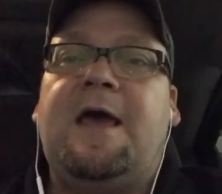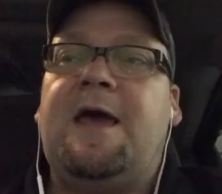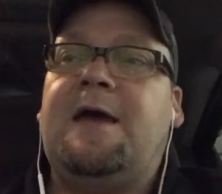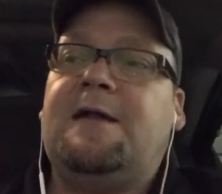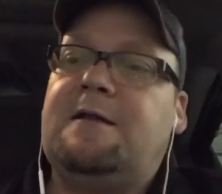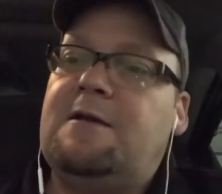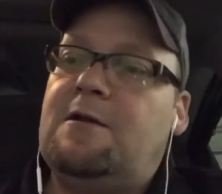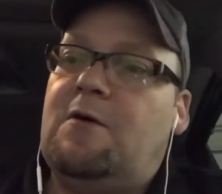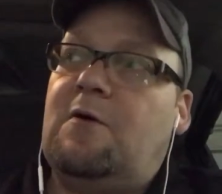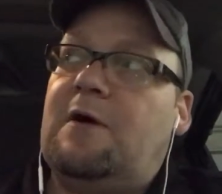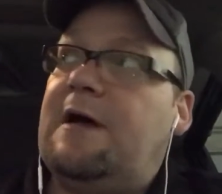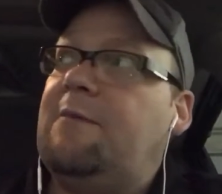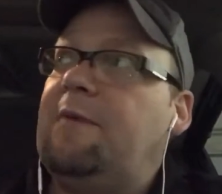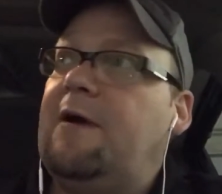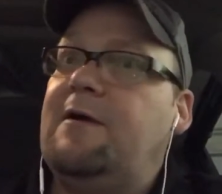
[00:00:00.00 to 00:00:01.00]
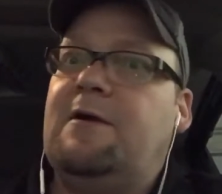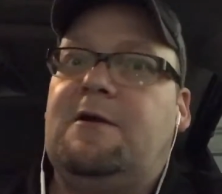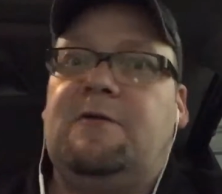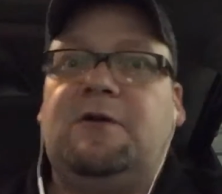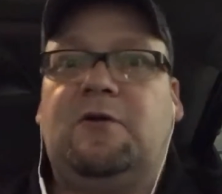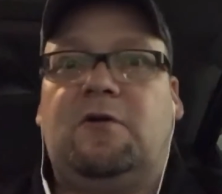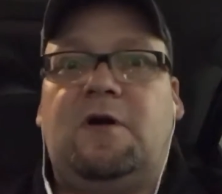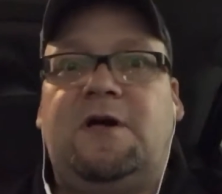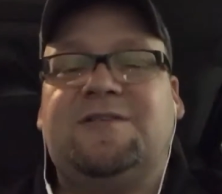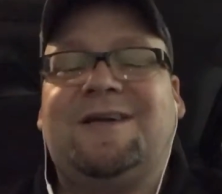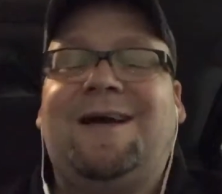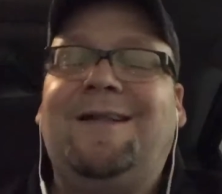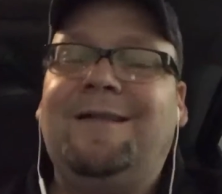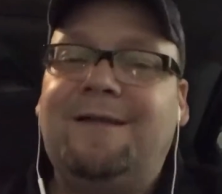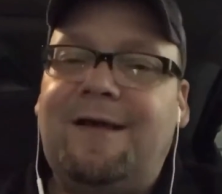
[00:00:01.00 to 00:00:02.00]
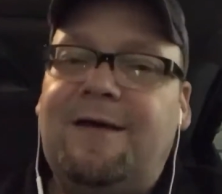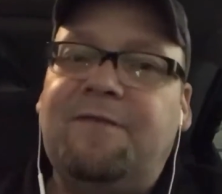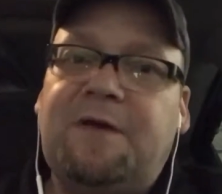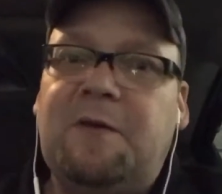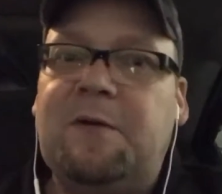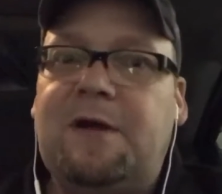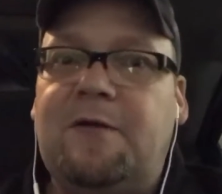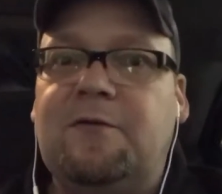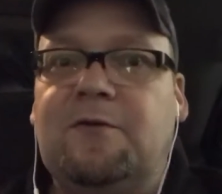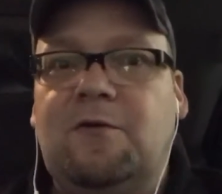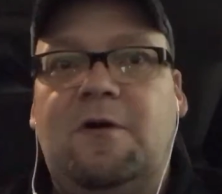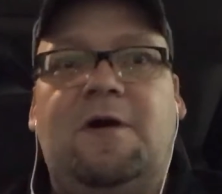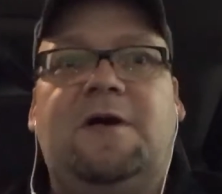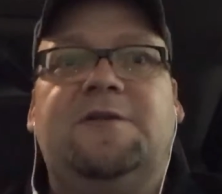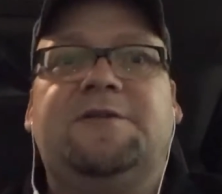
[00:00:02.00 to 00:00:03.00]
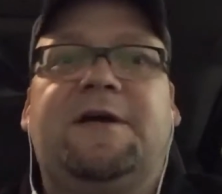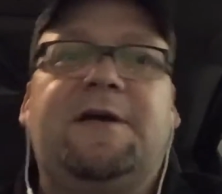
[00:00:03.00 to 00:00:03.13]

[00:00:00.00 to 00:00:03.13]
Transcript: And I'm out here in the garage. I love coming out in the garage.